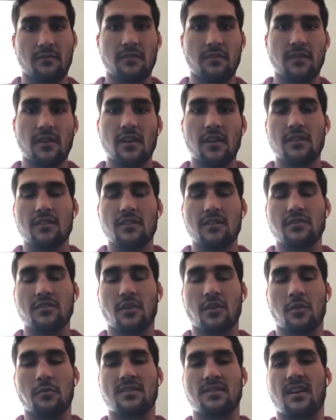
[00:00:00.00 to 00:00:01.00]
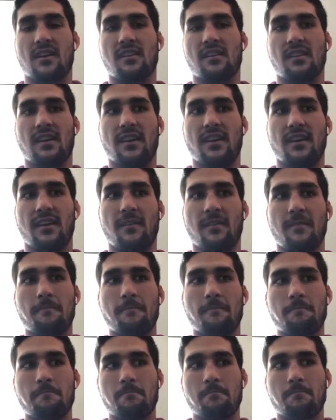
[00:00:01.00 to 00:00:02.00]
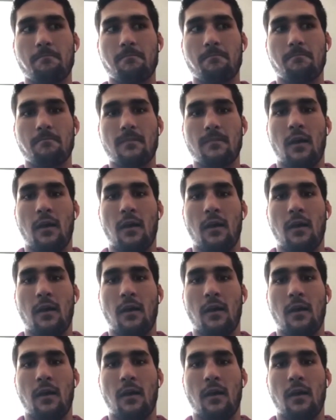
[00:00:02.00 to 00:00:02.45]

So it was kind of like, I want to,